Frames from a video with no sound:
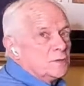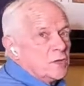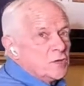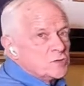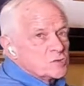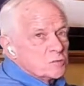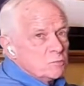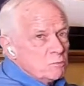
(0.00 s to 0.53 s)

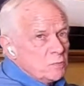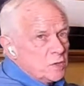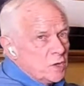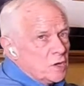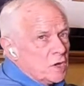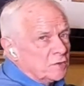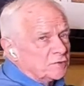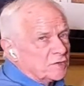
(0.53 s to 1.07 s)
teach
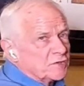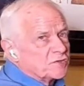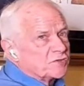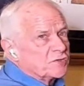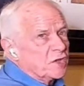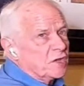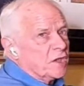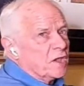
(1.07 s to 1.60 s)
me to
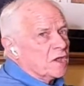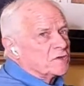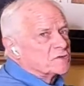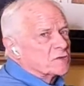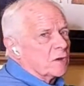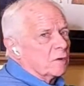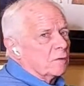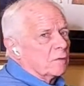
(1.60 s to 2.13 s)
sing it,